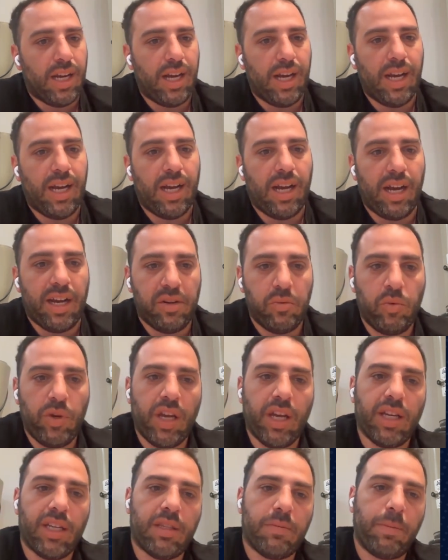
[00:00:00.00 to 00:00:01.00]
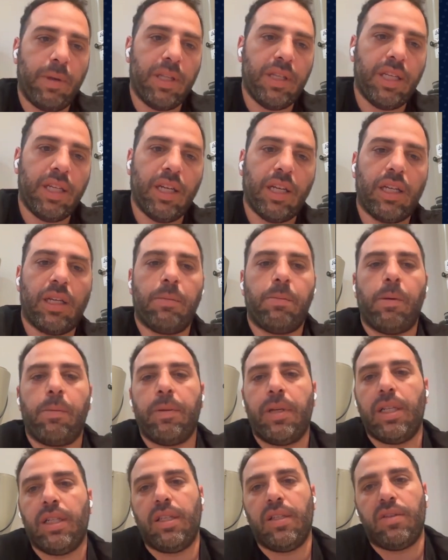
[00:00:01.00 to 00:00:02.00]
And we are expanding our
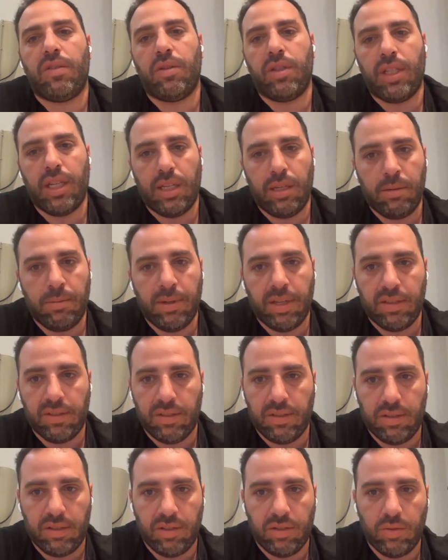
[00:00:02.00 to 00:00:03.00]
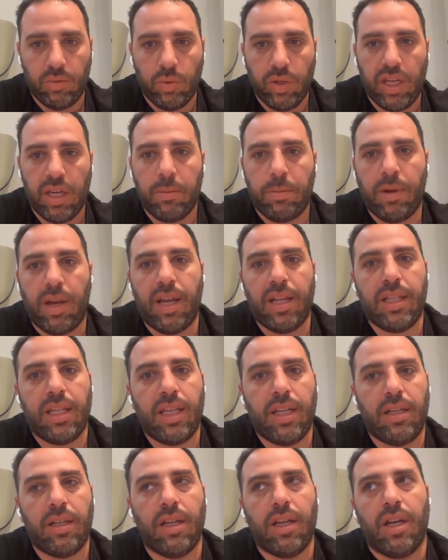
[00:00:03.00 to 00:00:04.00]
capabilities on a daily basis. We keep
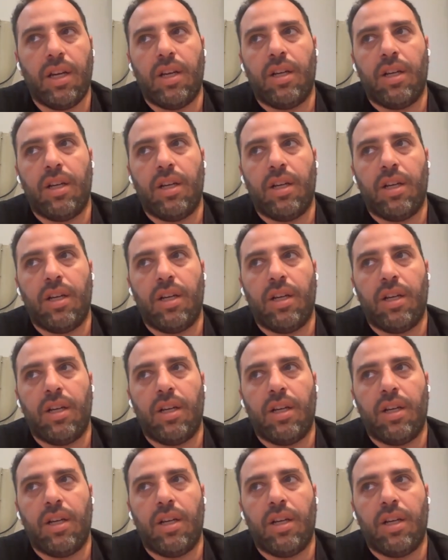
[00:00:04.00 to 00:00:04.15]
adding.